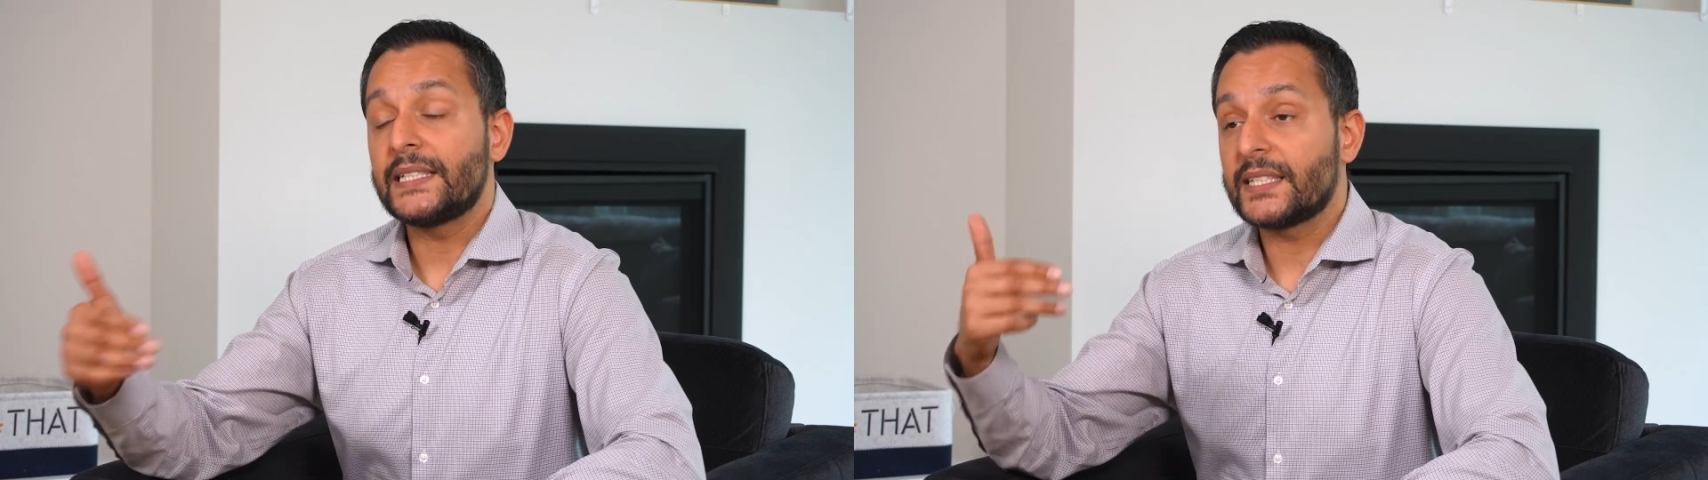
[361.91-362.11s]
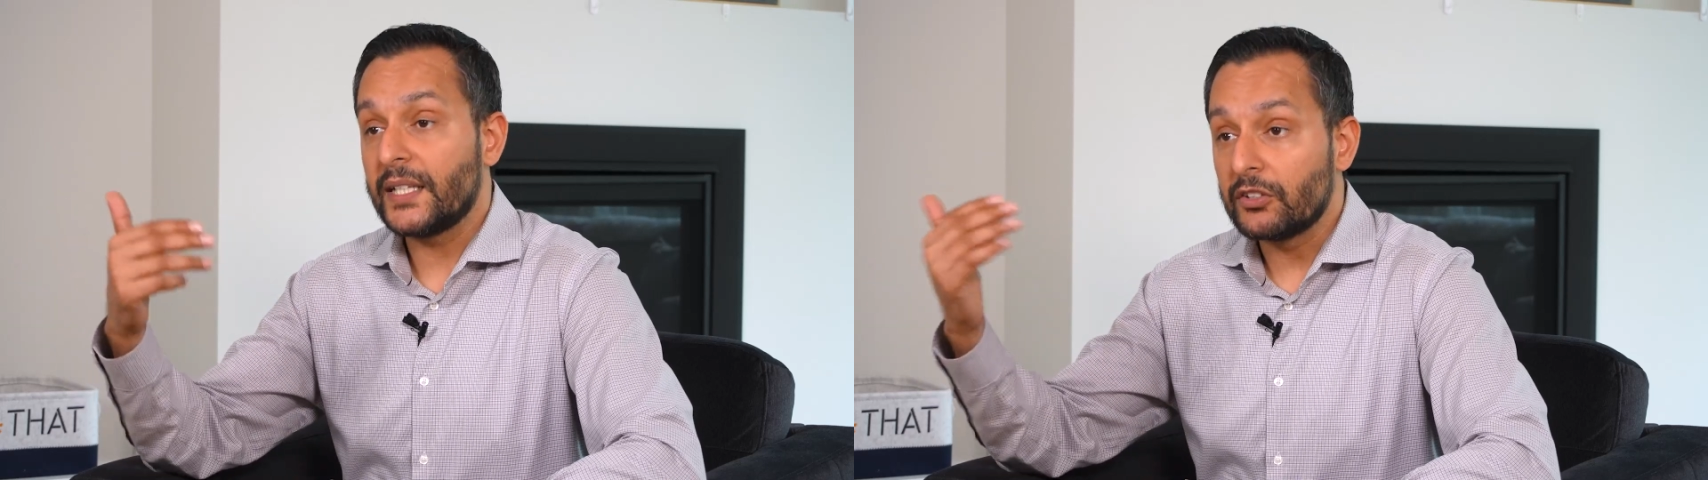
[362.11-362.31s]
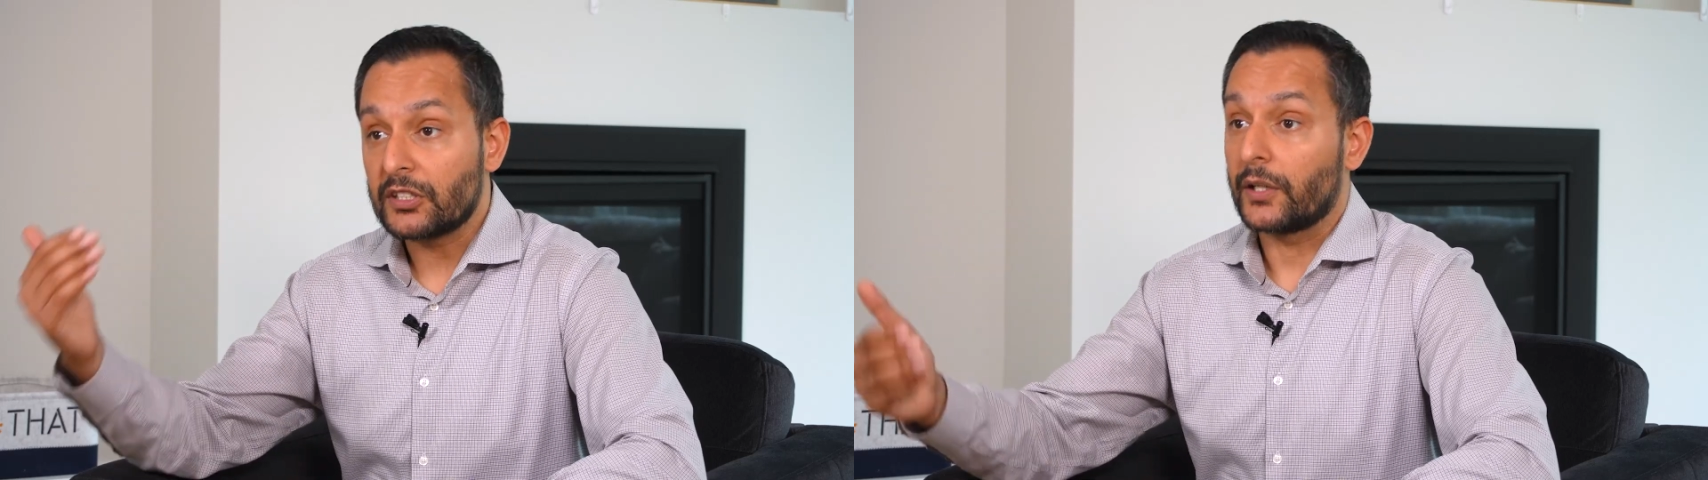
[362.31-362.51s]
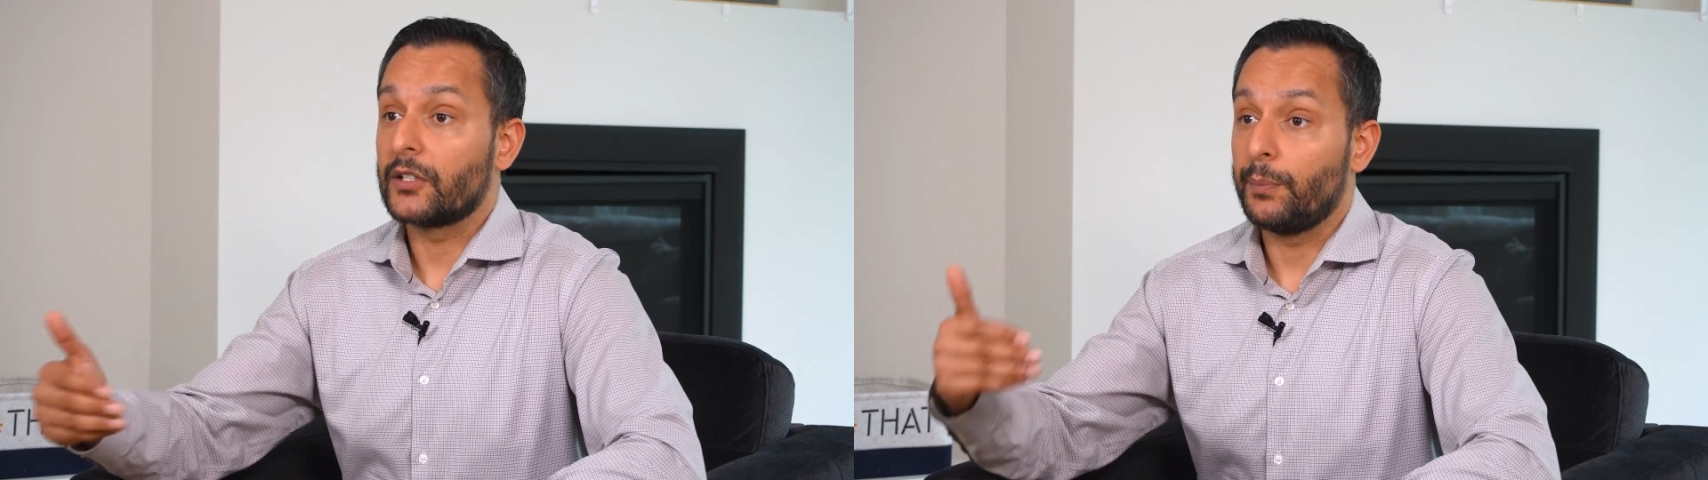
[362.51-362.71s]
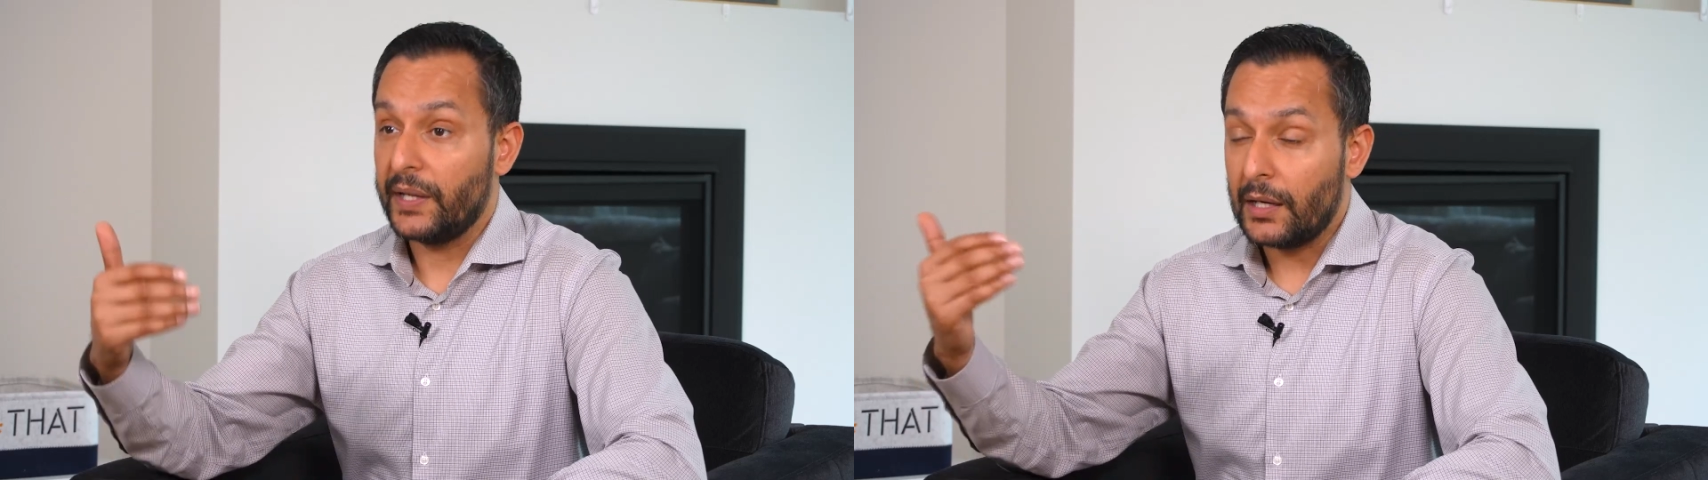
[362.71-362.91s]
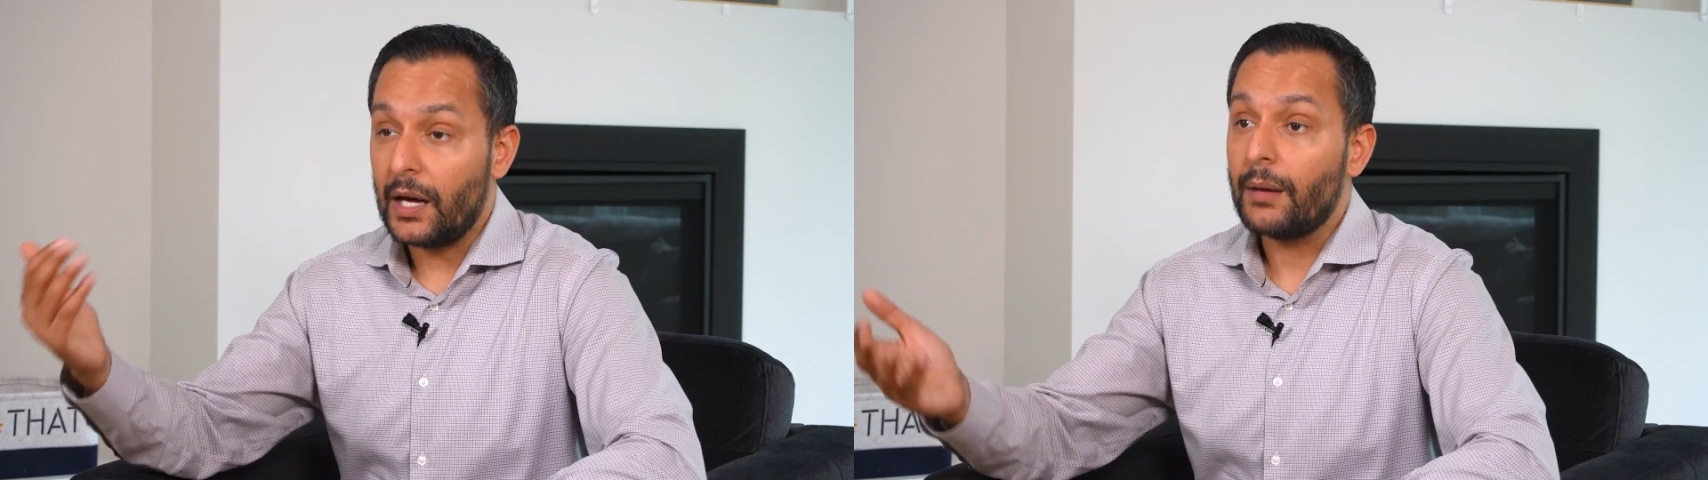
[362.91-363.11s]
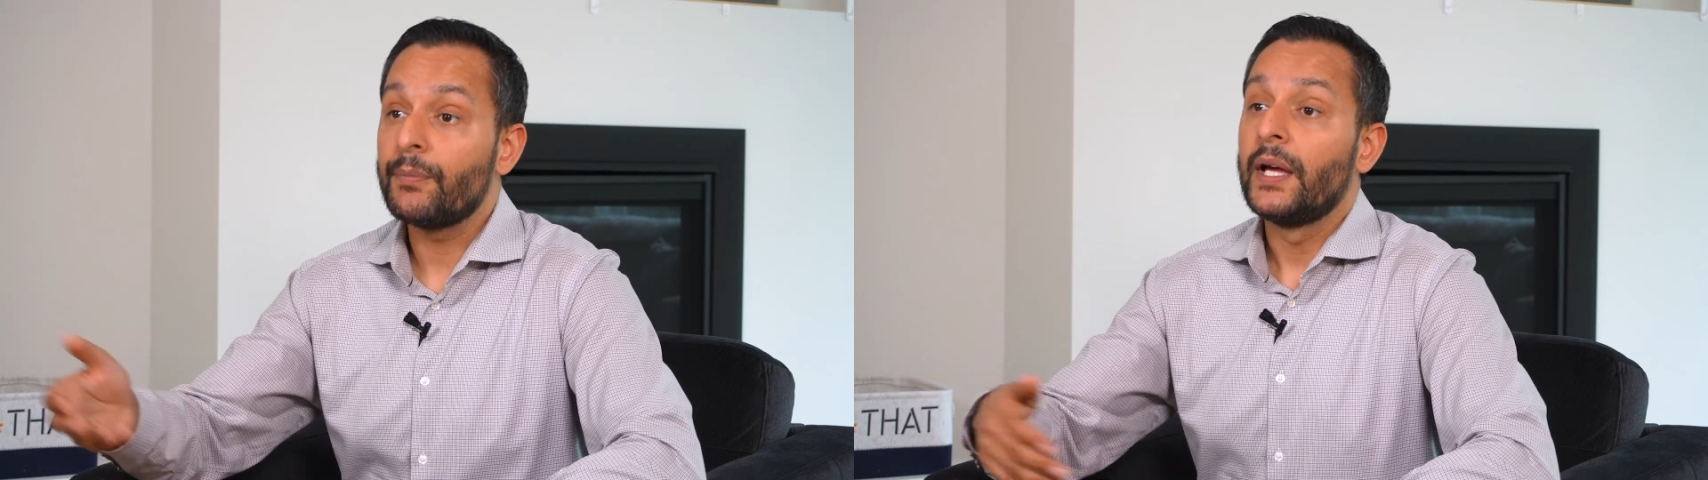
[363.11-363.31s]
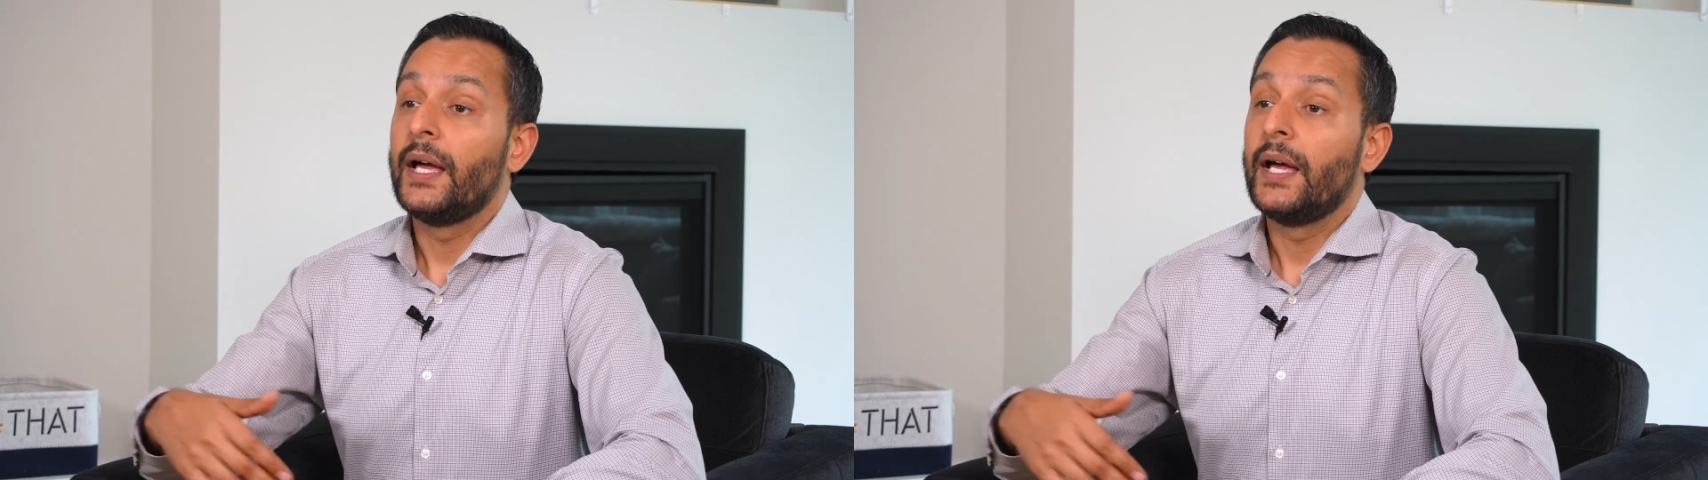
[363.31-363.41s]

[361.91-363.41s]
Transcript: sales start to pick up